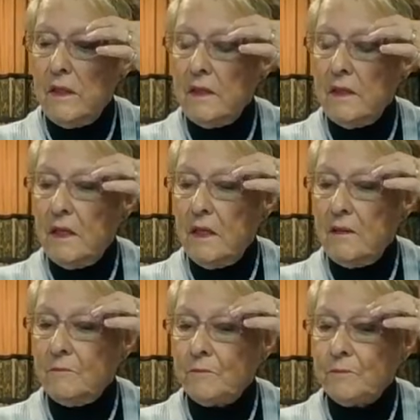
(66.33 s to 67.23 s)
And
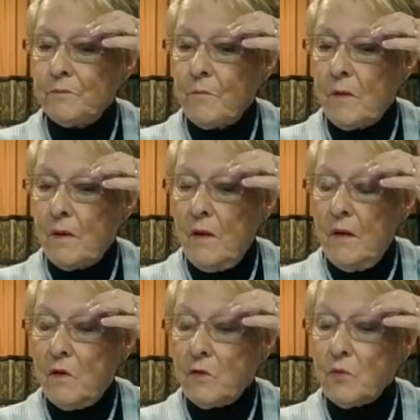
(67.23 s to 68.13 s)
uh, of
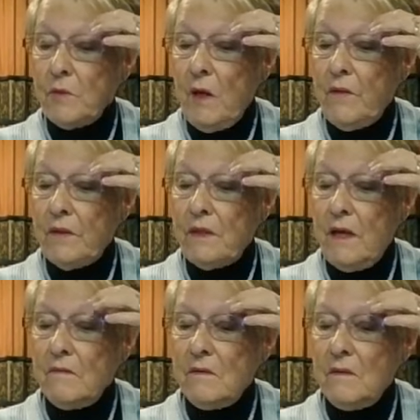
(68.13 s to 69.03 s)
course, we know that
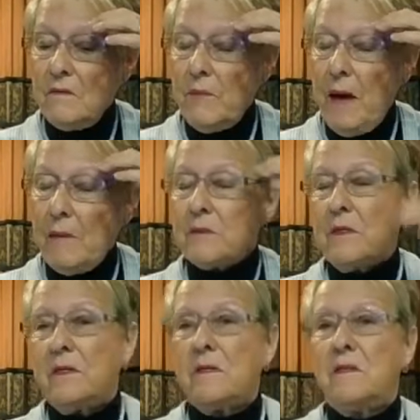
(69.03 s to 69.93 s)
da- the Bible
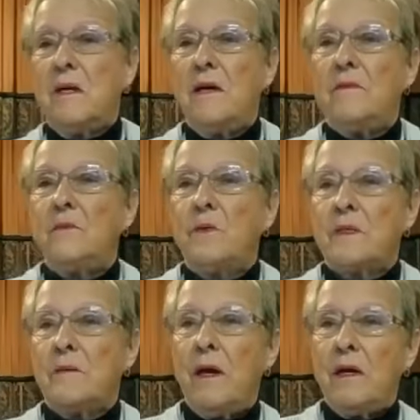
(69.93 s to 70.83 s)
says that David
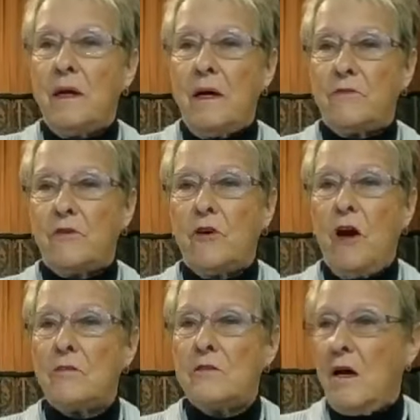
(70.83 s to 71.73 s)
was a man after
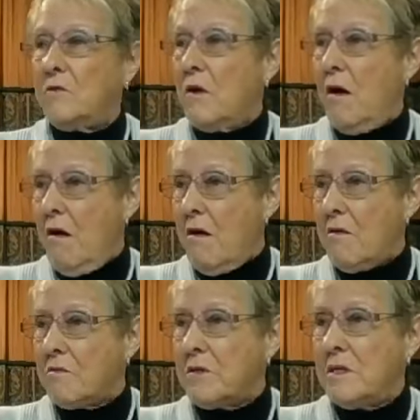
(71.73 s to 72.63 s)
God's own
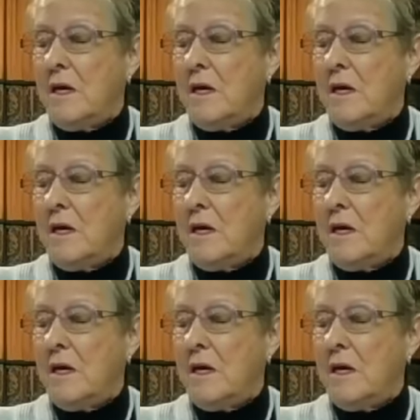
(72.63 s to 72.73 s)
heart,